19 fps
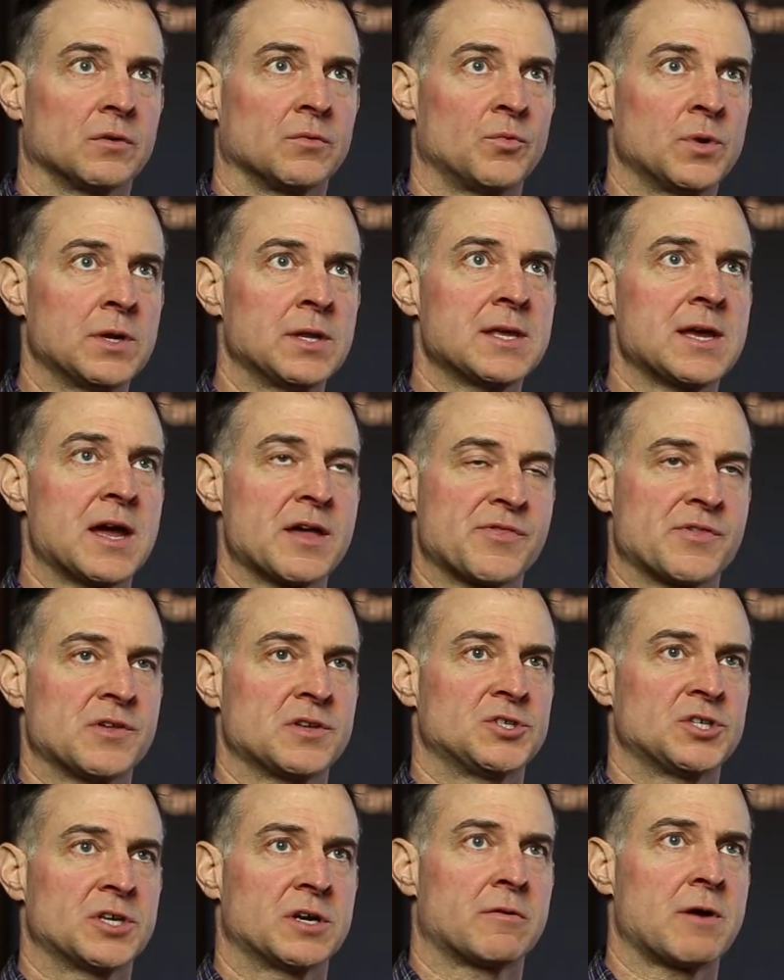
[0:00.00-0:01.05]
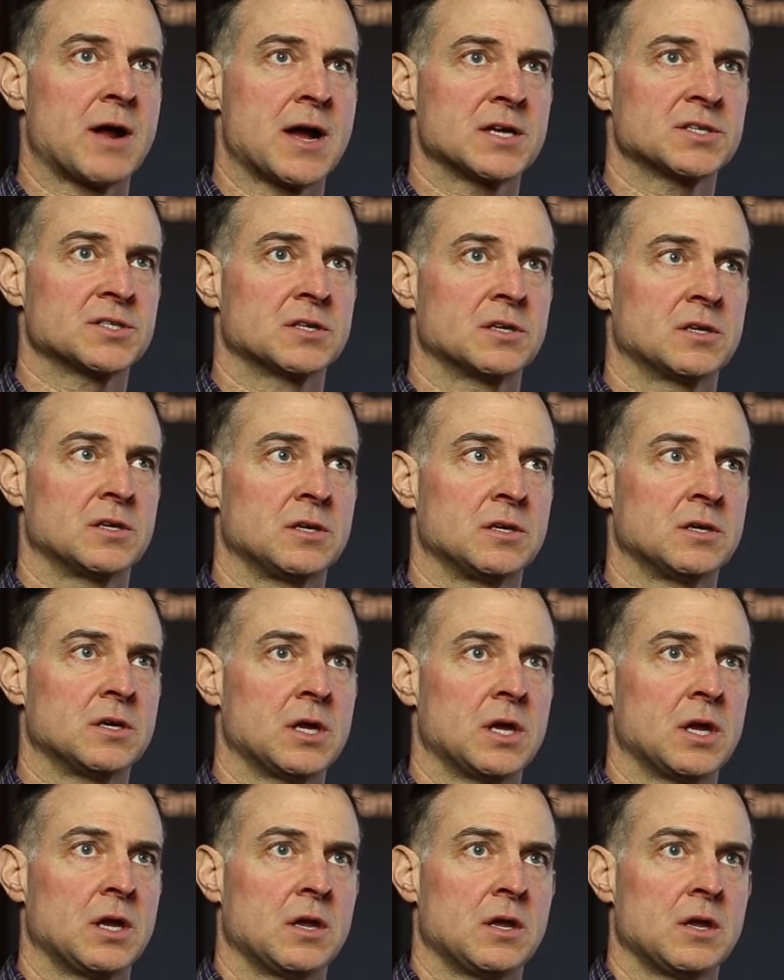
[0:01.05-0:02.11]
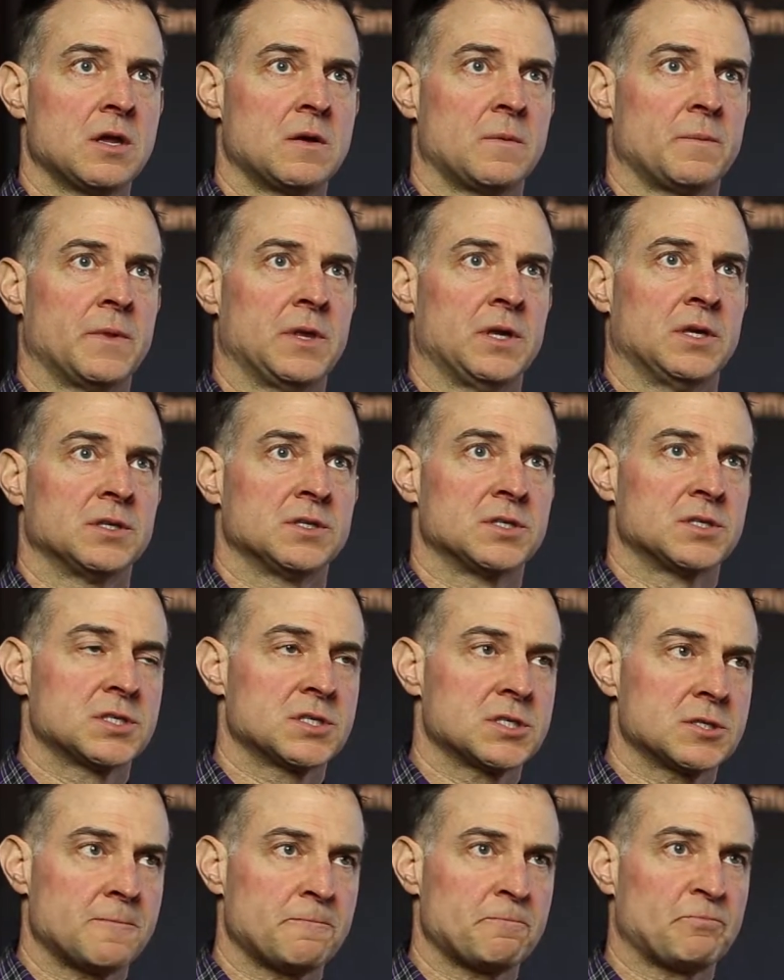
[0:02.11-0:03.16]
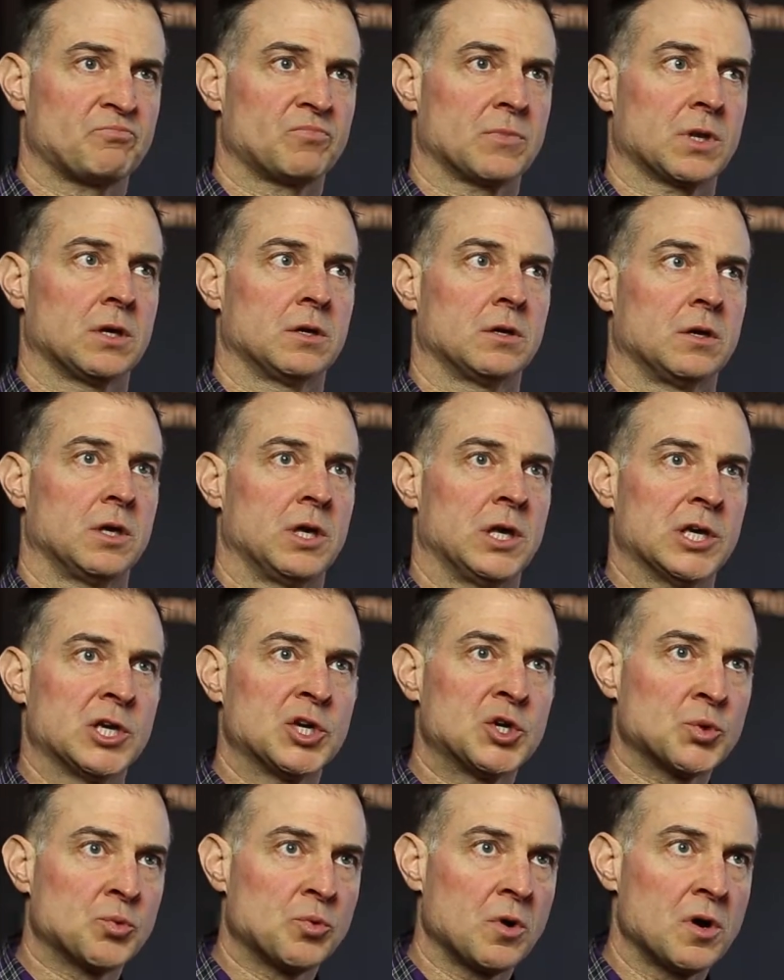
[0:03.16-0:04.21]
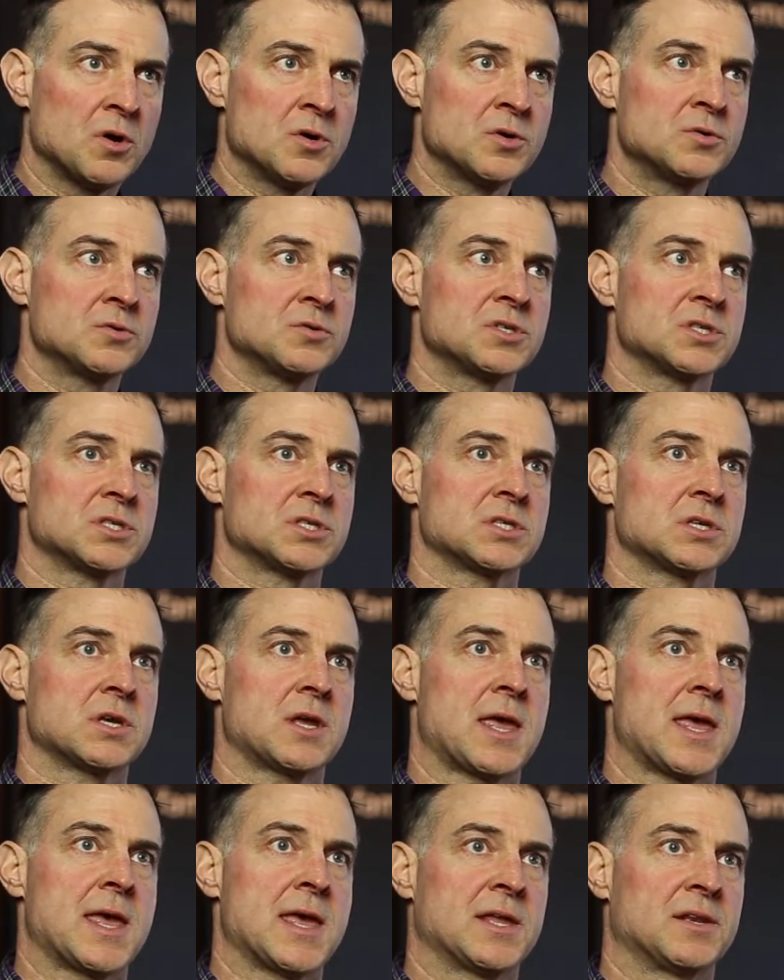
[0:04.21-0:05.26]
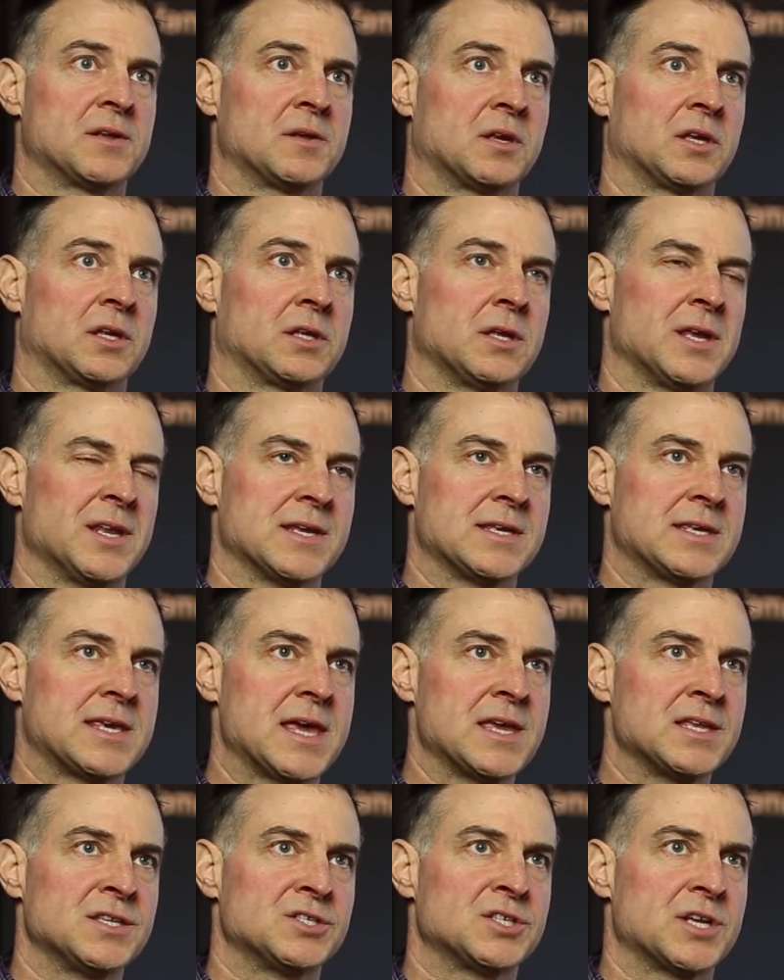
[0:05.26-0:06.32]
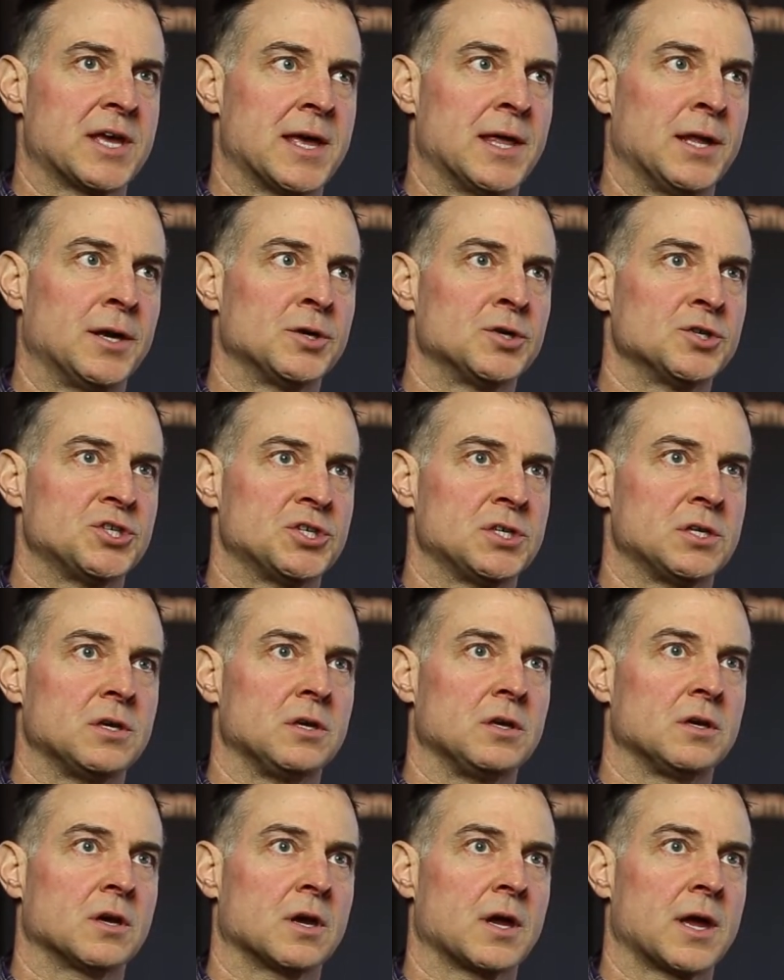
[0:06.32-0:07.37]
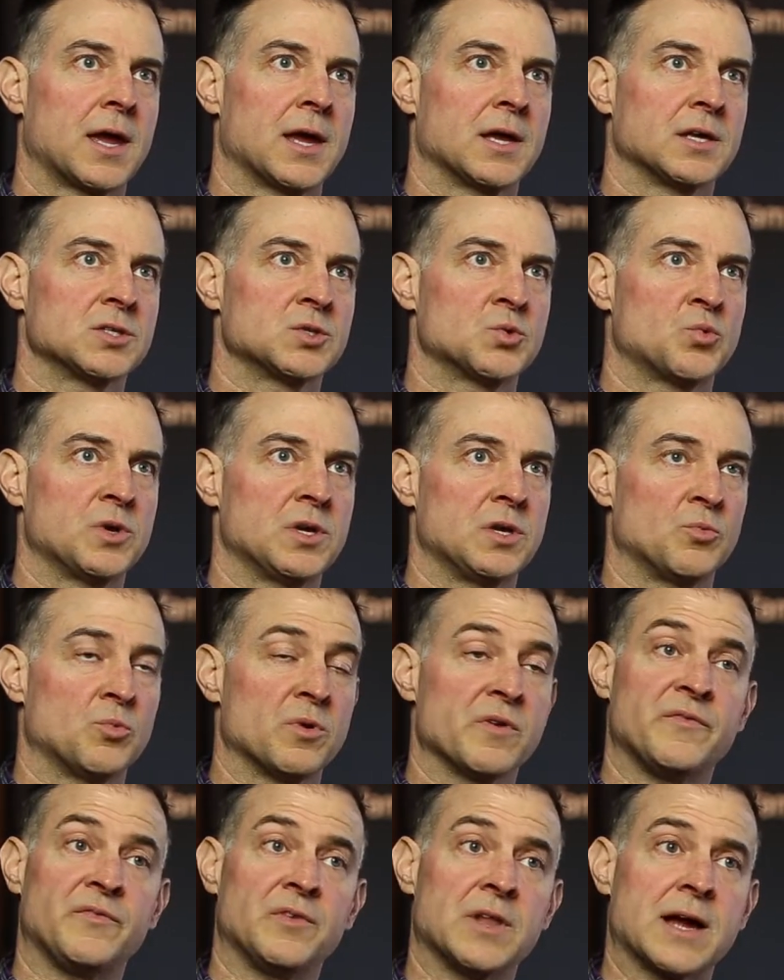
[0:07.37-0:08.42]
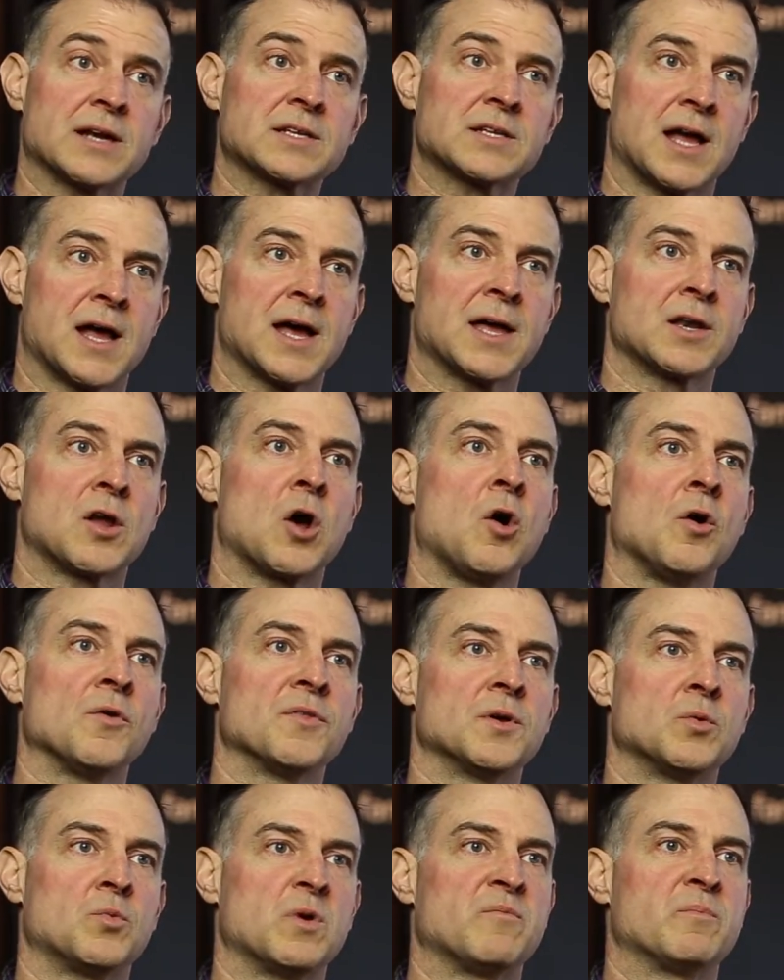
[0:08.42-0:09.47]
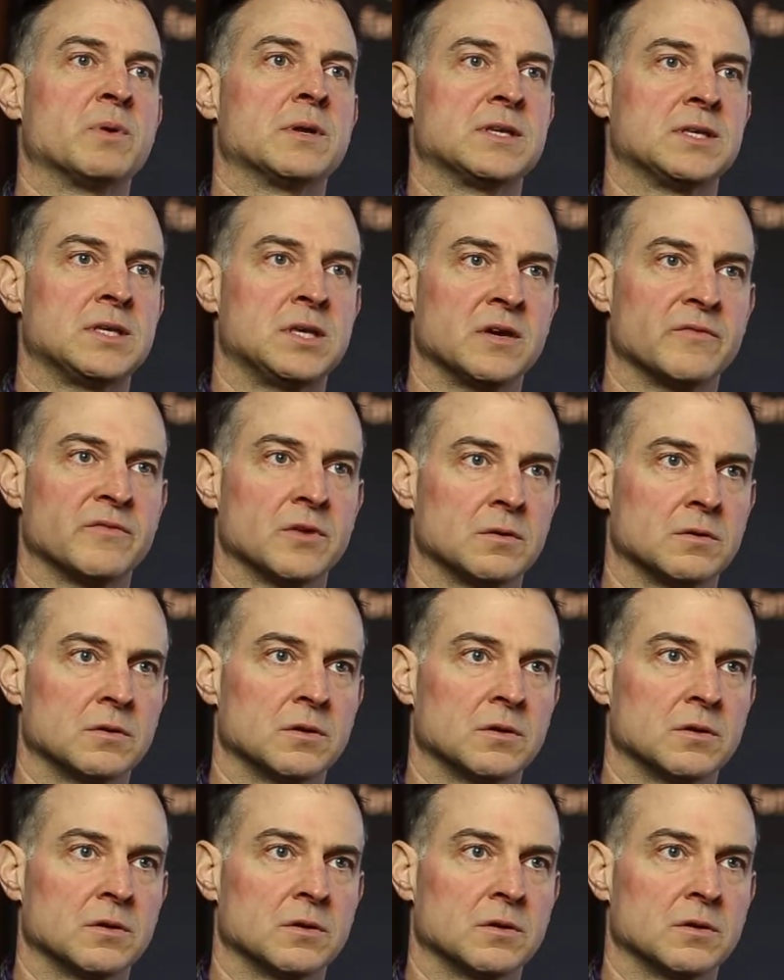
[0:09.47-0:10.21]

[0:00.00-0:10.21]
Really, I think generosity it grows and it gains energy as we reflect on all that we've been given.